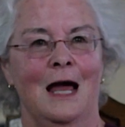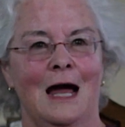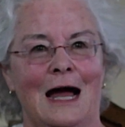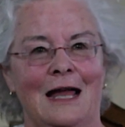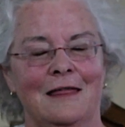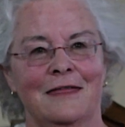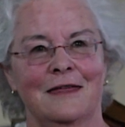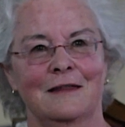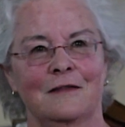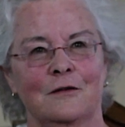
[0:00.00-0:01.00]
I
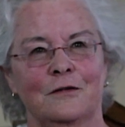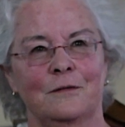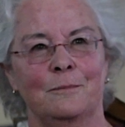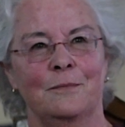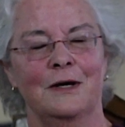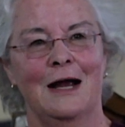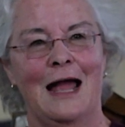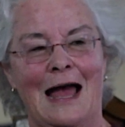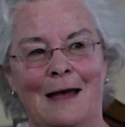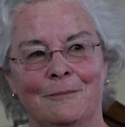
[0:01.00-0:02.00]
think there's
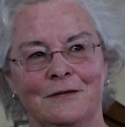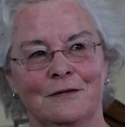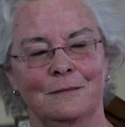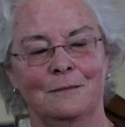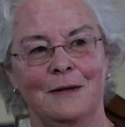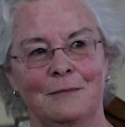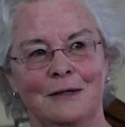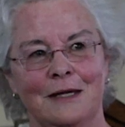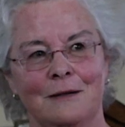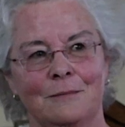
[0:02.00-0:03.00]
perhaps
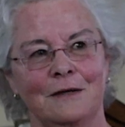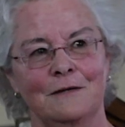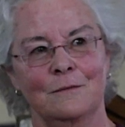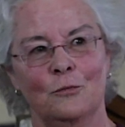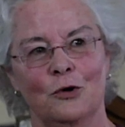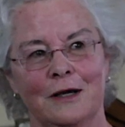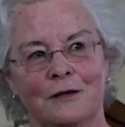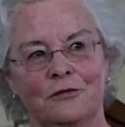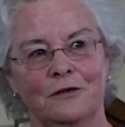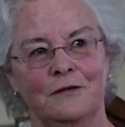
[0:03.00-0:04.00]
maybe going to be some more
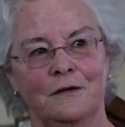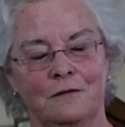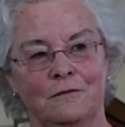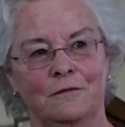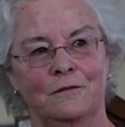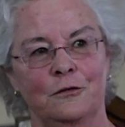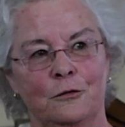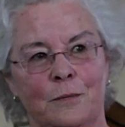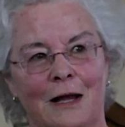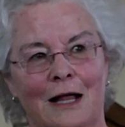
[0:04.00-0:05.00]
interest in
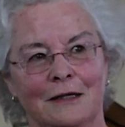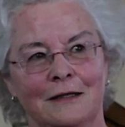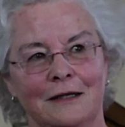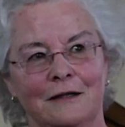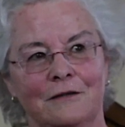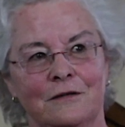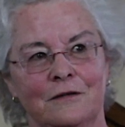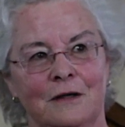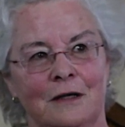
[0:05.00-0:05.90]
food politics,